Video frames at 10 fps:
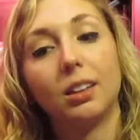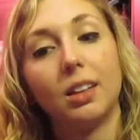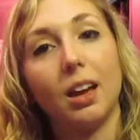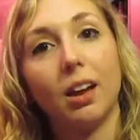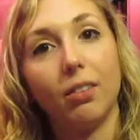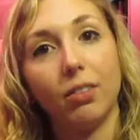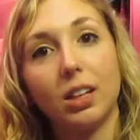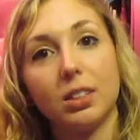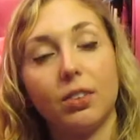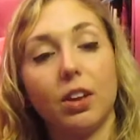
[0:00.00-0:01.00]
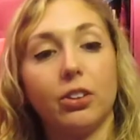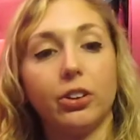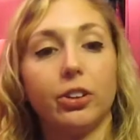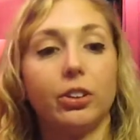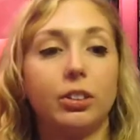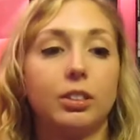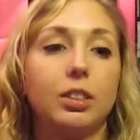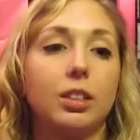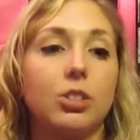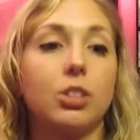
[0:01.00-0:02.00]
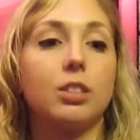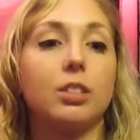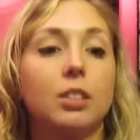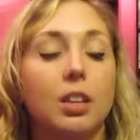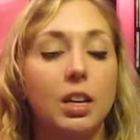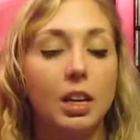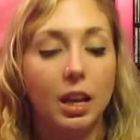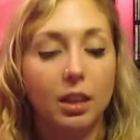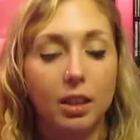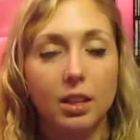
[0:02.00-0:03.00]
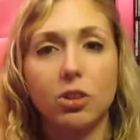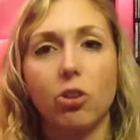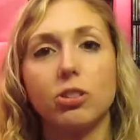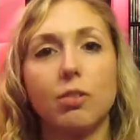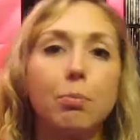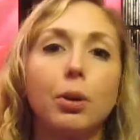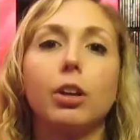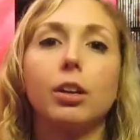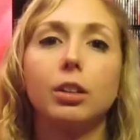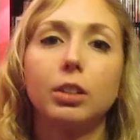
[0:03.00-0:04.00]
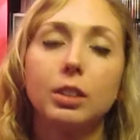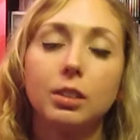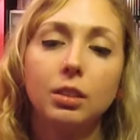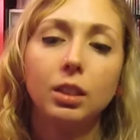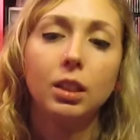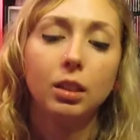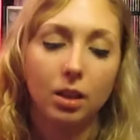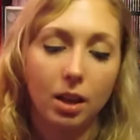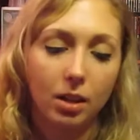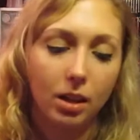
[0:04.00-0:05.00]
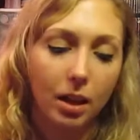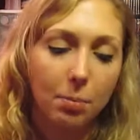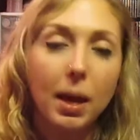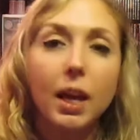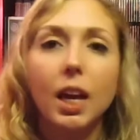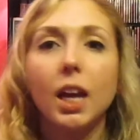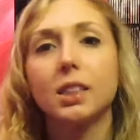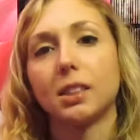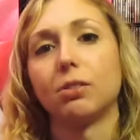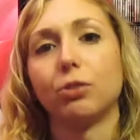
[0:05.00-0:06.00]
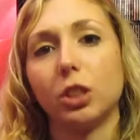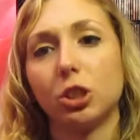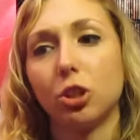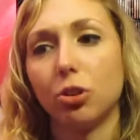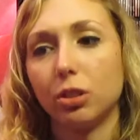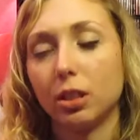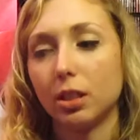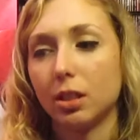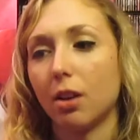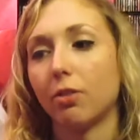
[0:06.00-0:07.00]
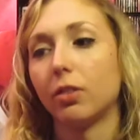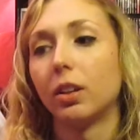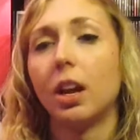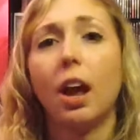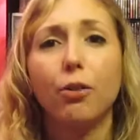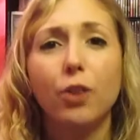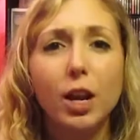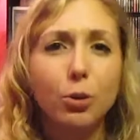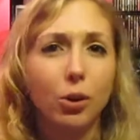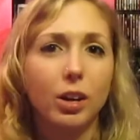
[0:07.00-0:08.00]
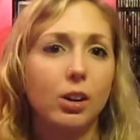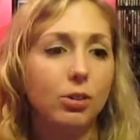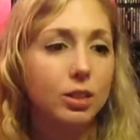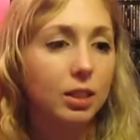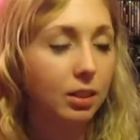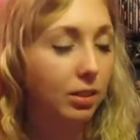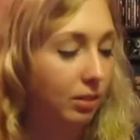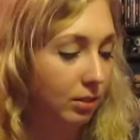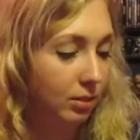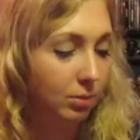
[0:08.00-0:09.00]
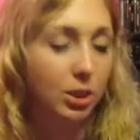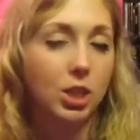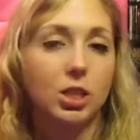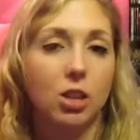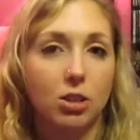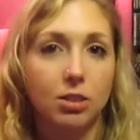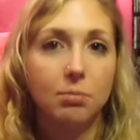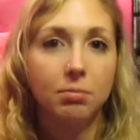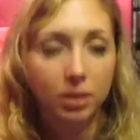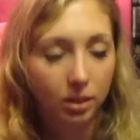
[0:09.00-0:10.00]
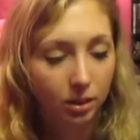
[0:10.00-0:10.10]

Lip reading: They have lots of other delicious egg things. They also have burgers and like pancakes and French toast and stuff. And fried Oreos, which is awesome.